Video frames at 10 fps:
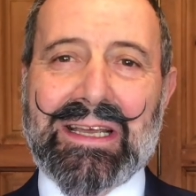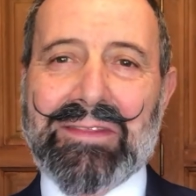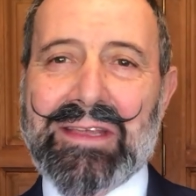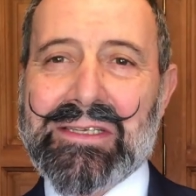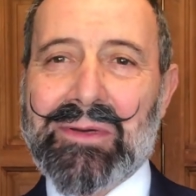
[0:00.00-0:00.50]

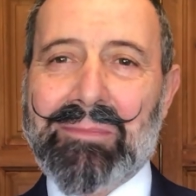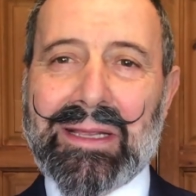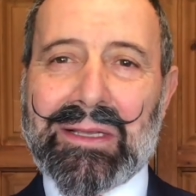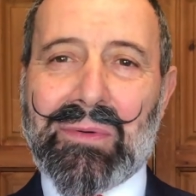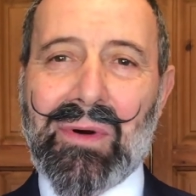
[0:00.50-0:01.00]
this would have
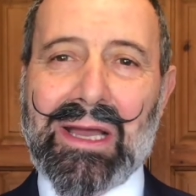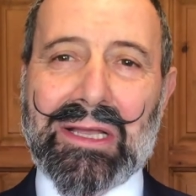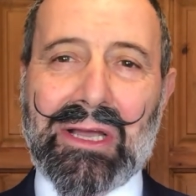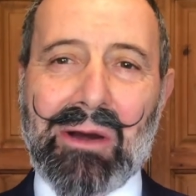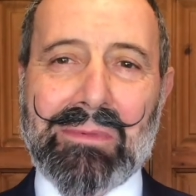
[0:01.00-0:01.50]
been quite a
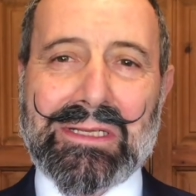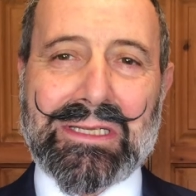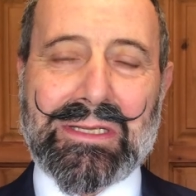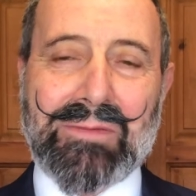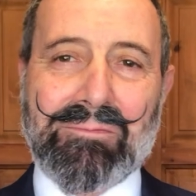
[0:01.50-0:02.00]
common
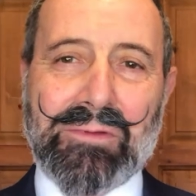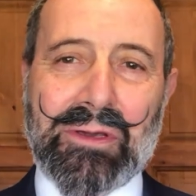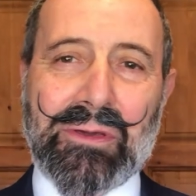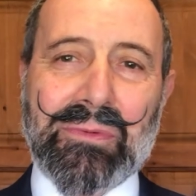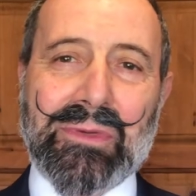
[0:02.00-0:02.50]

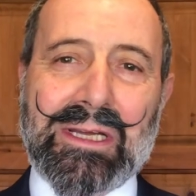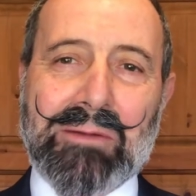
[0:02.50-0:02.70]
view.